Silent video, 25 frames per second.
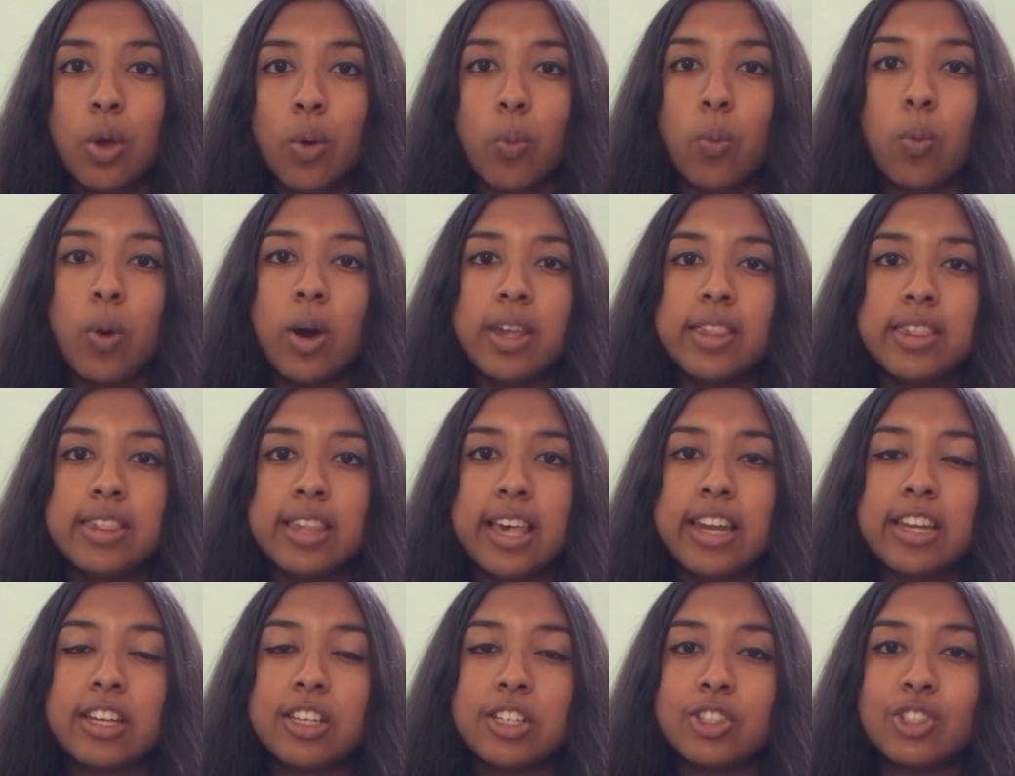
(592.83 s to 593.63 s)
one
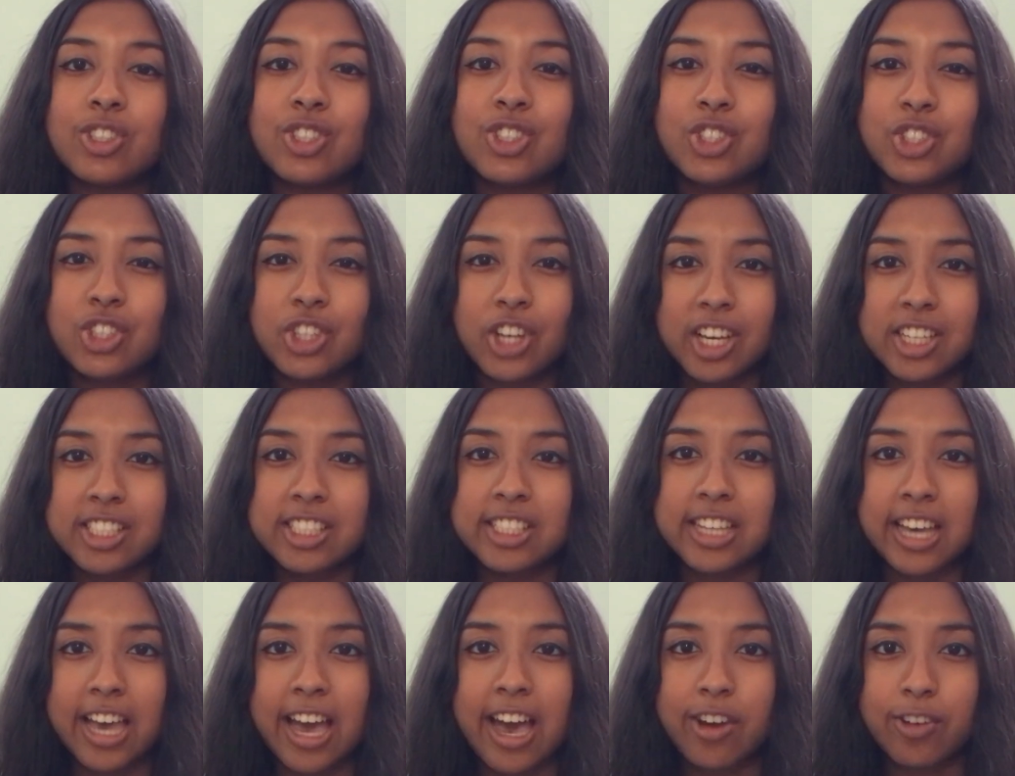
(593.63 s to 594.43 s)
that is
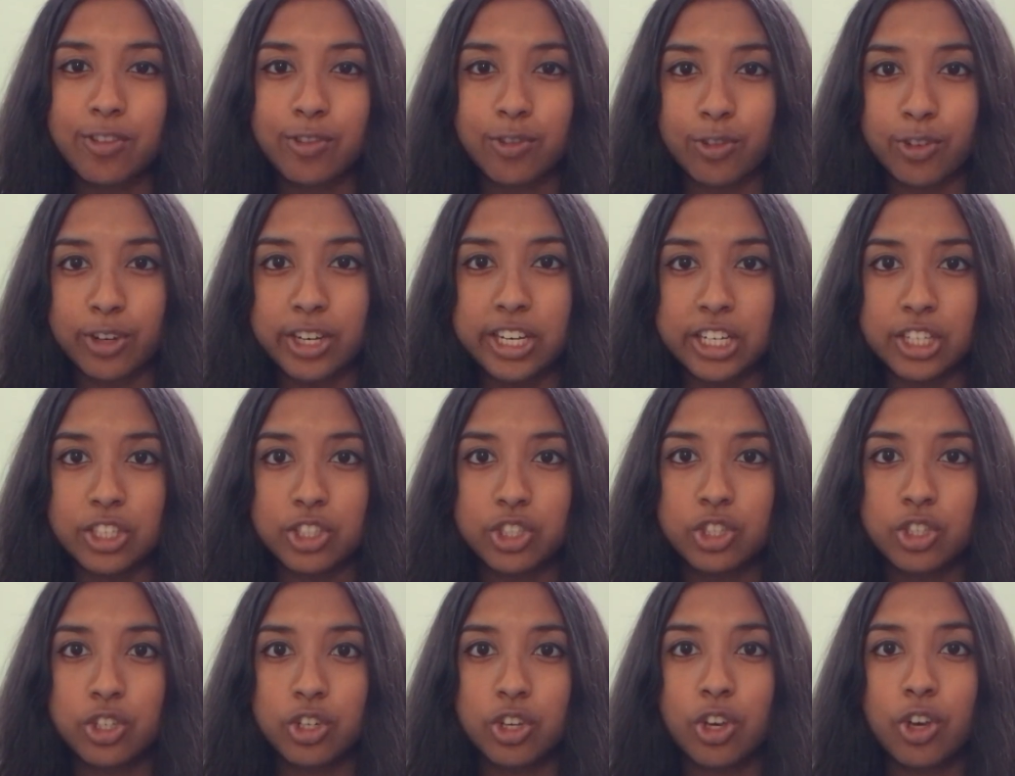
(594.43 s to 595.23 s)
just out of
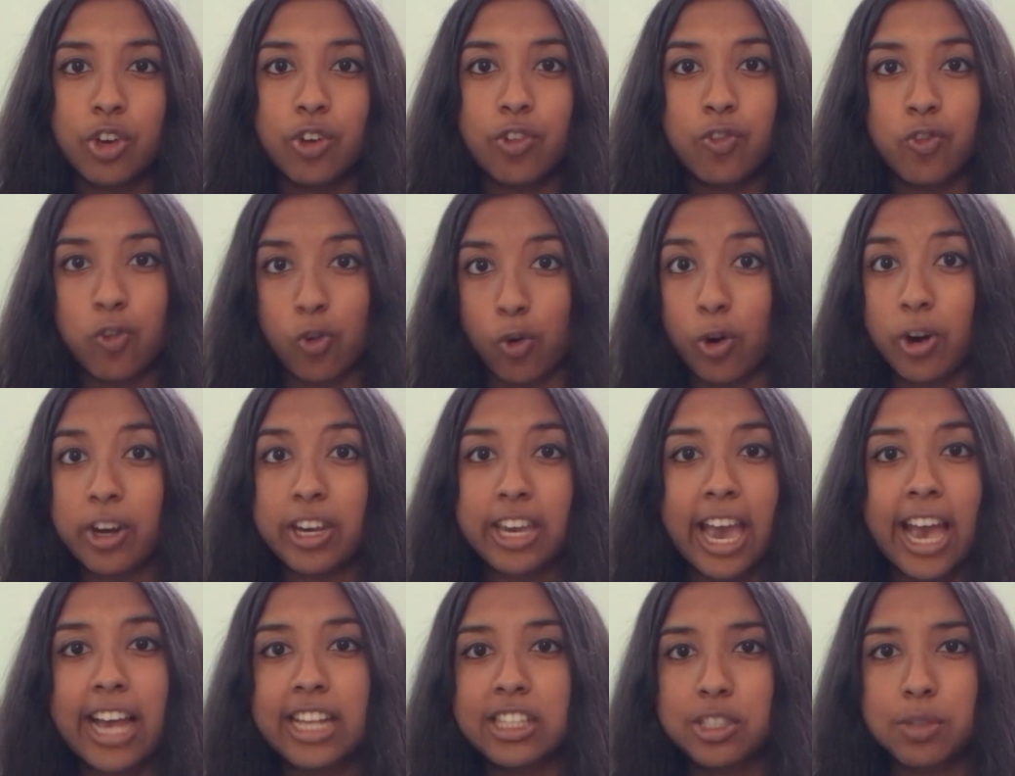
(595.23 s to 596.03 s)
reach for
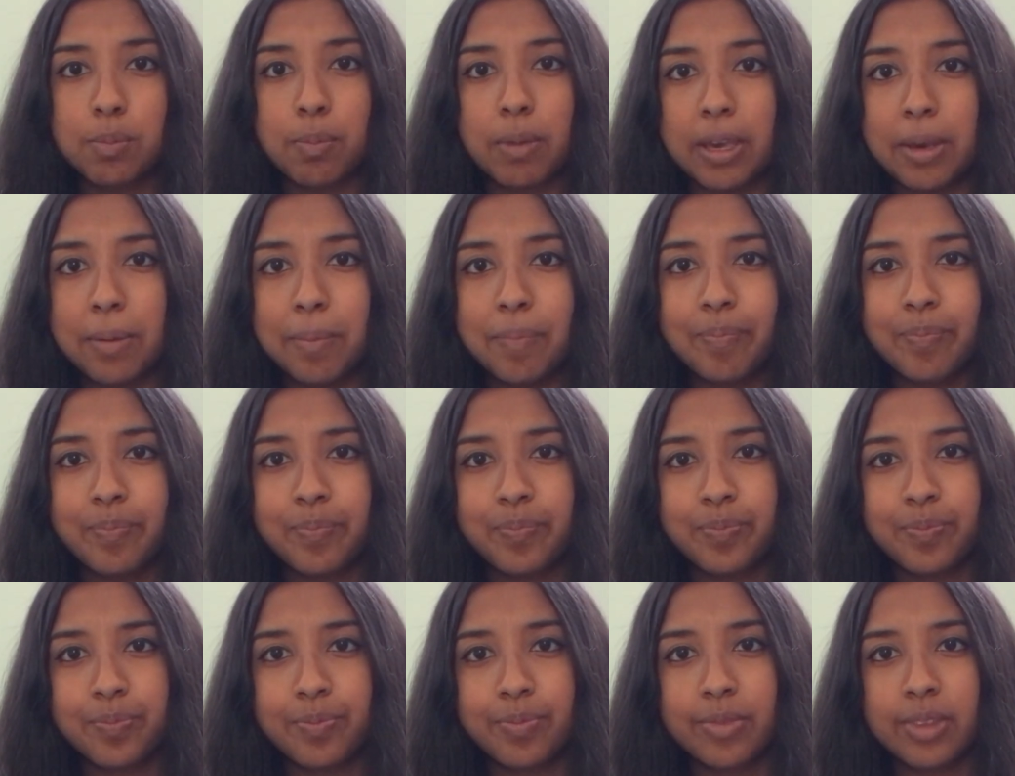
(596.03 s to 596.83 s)
Gatsby.
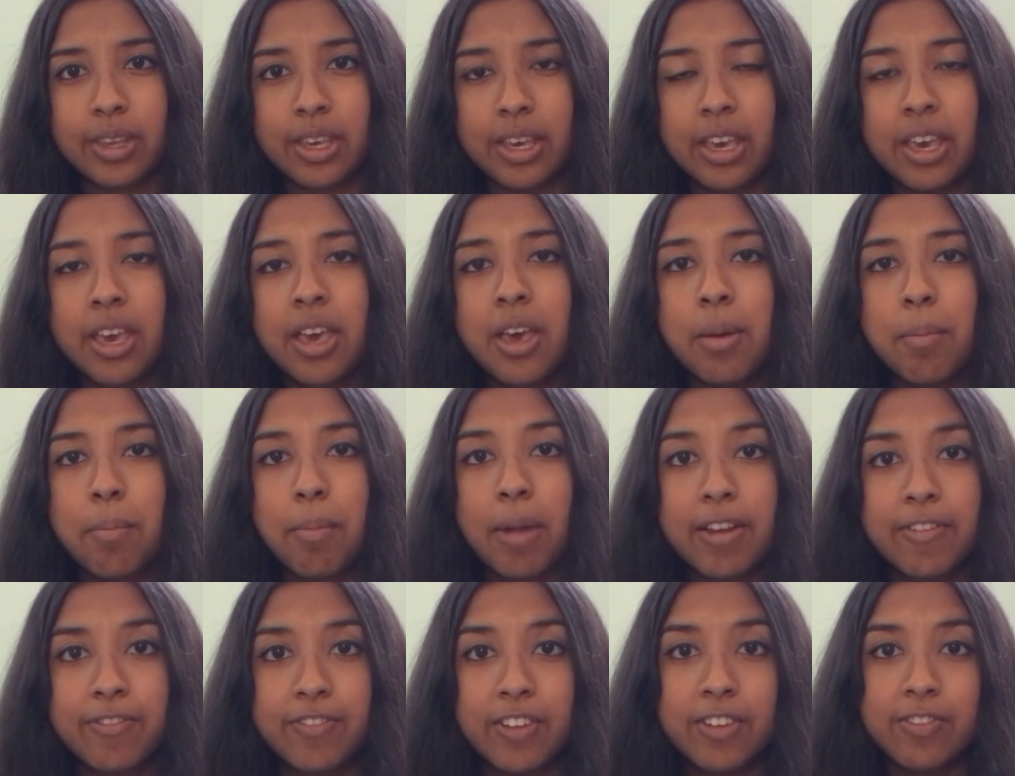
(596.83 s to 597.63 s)

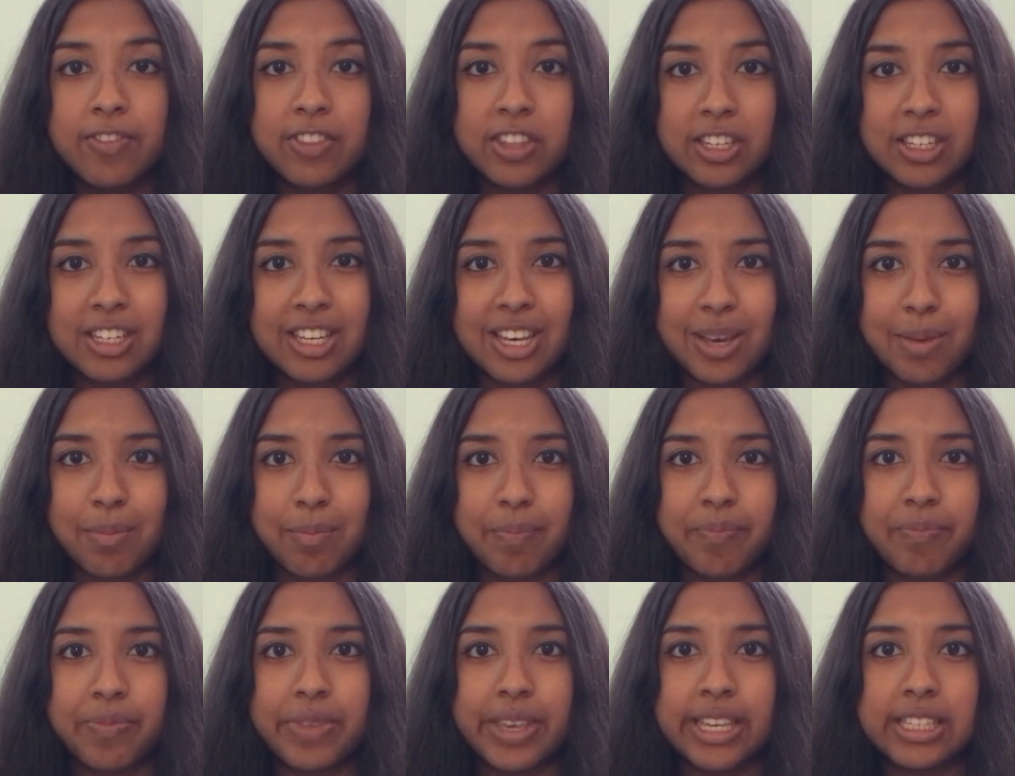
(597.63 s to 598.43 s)
My fifth tip
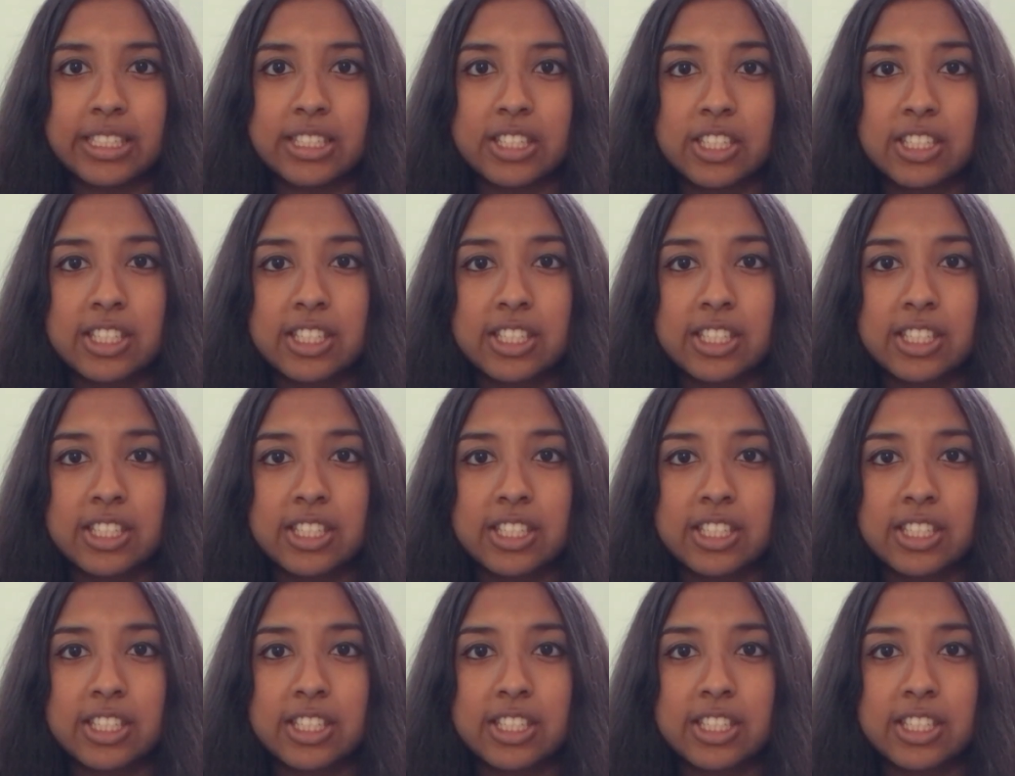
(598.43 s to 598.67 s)
is to